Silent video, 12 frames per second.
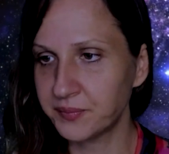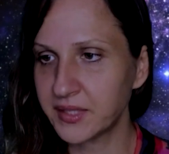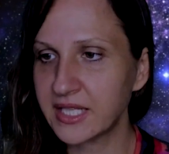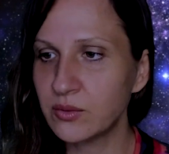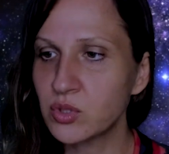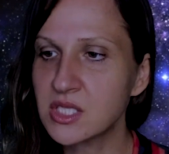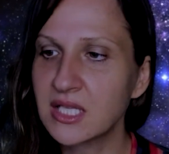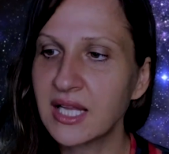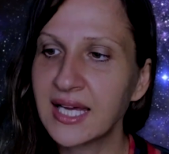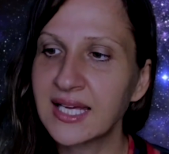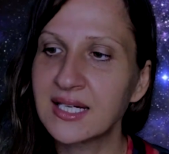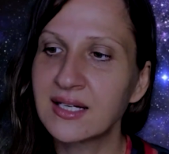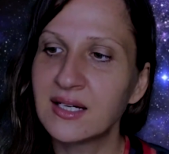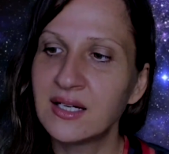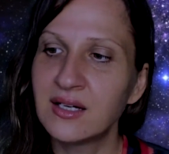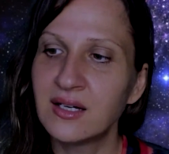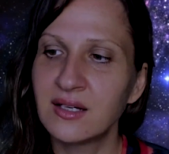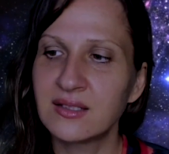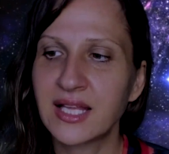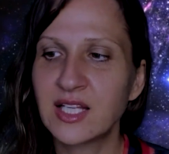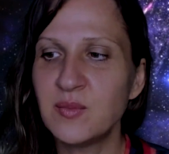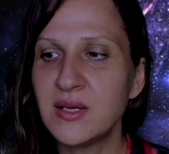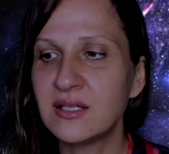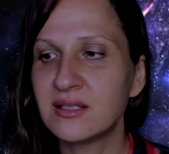It was like they'd
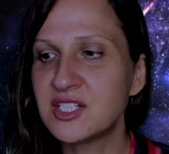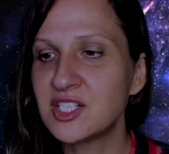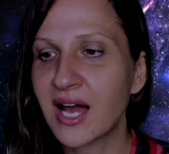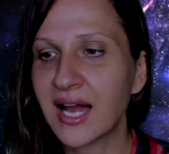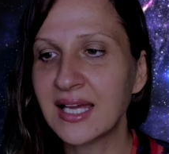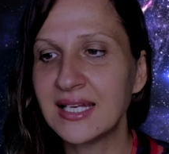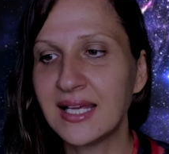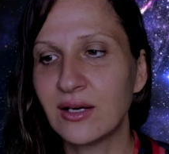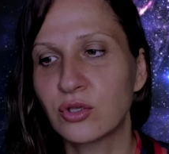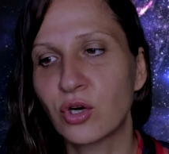been dining on